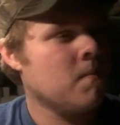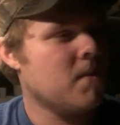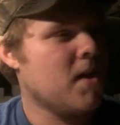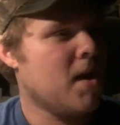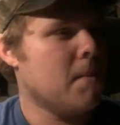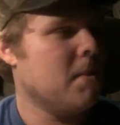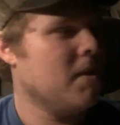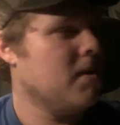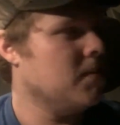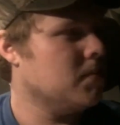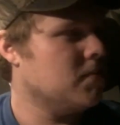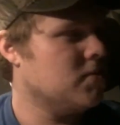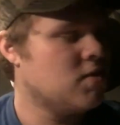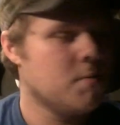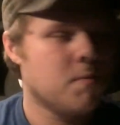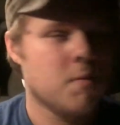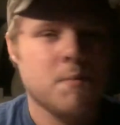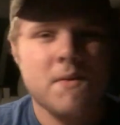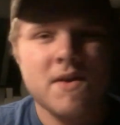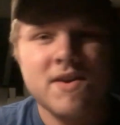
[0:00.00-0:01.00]
I've been
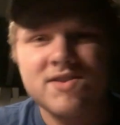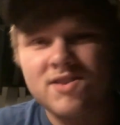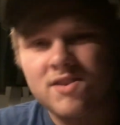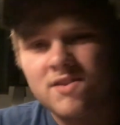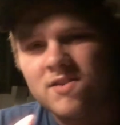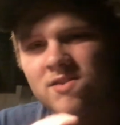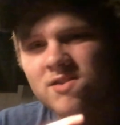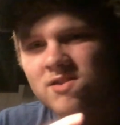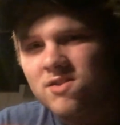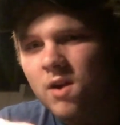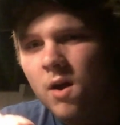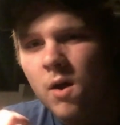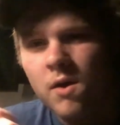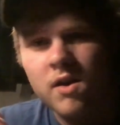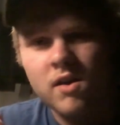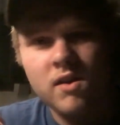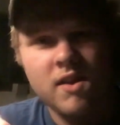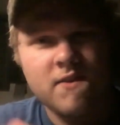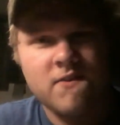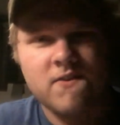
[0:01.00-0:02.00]
super busy
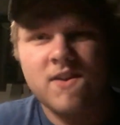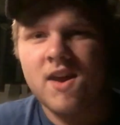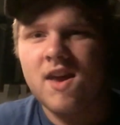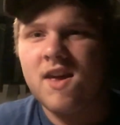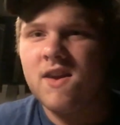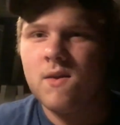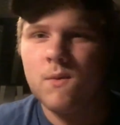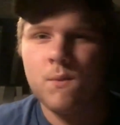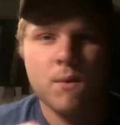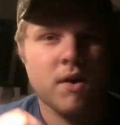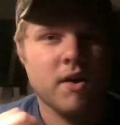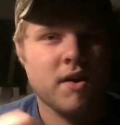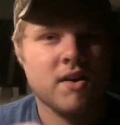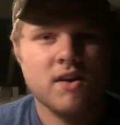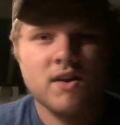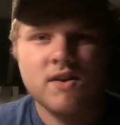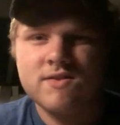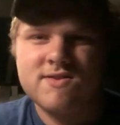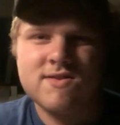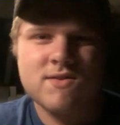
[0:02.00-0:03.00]
installing a lift kit and
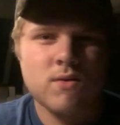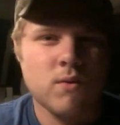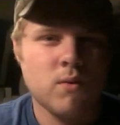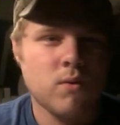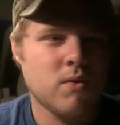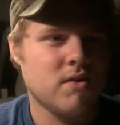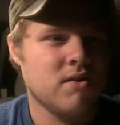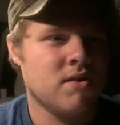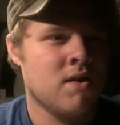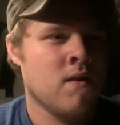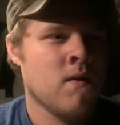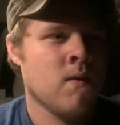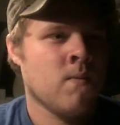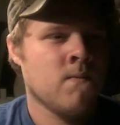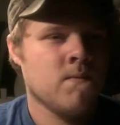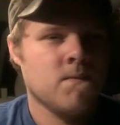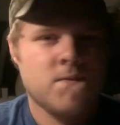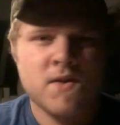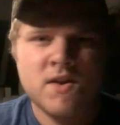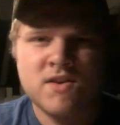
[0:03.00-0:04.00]
working in school and
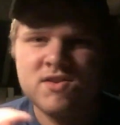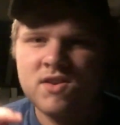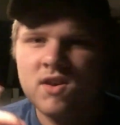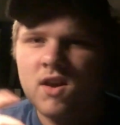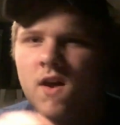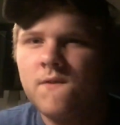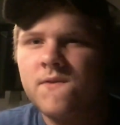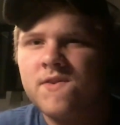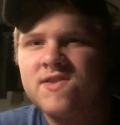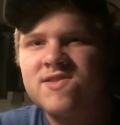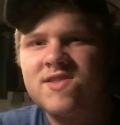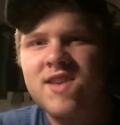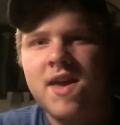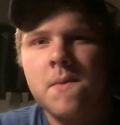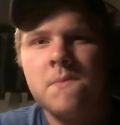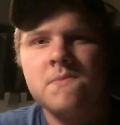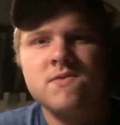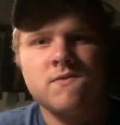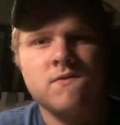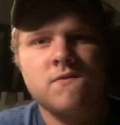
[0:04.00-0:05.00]
finishing off
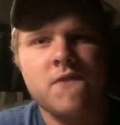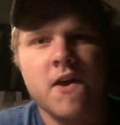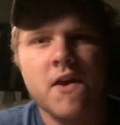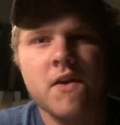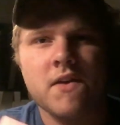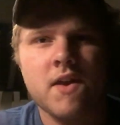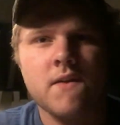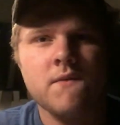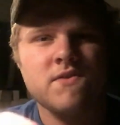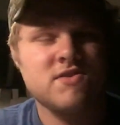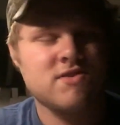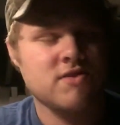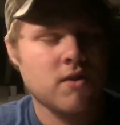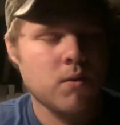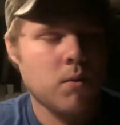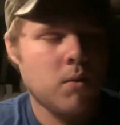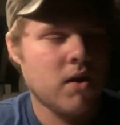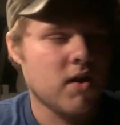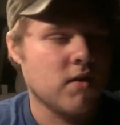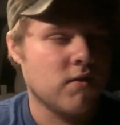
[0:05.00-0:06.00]
exams and failing every
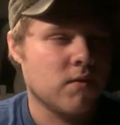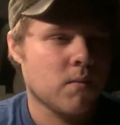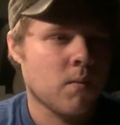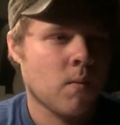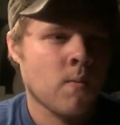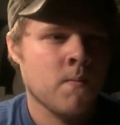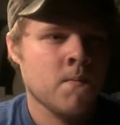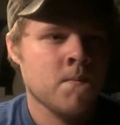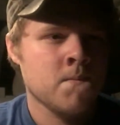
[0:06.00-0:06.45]
single one of them.